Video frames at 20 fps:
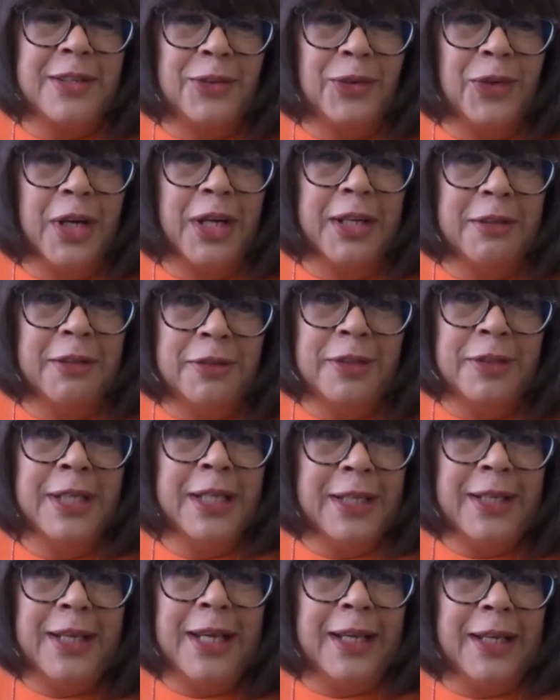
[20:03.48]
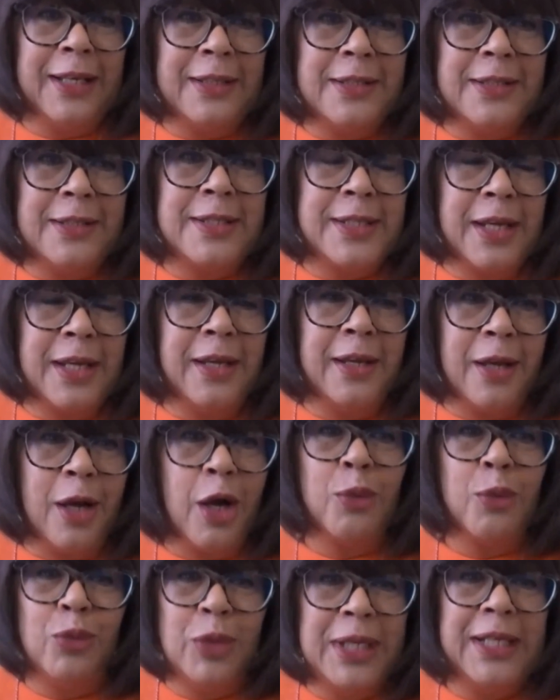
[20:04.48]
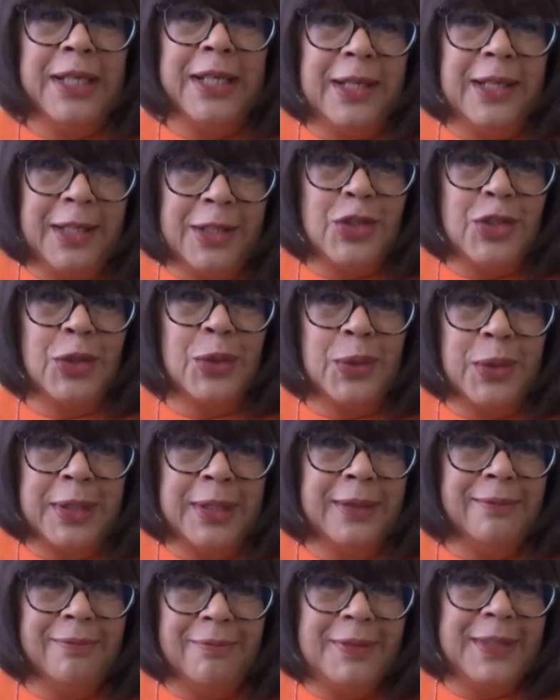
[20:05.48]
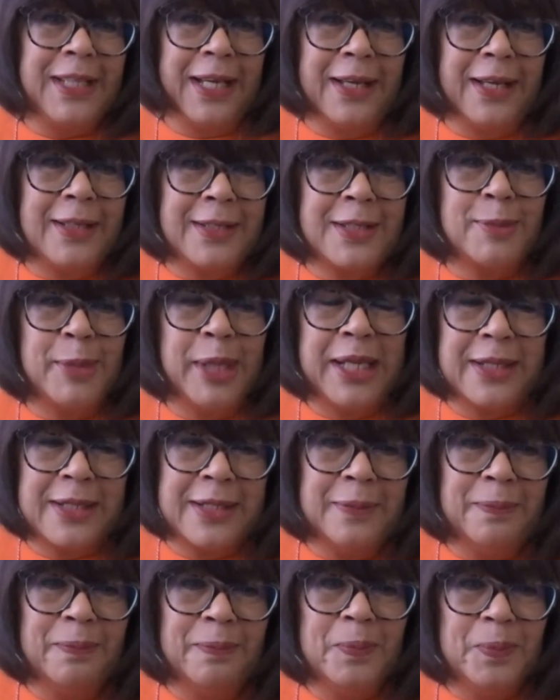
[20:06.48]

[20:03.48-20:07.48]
to thrive. And I really enjoy that aspect.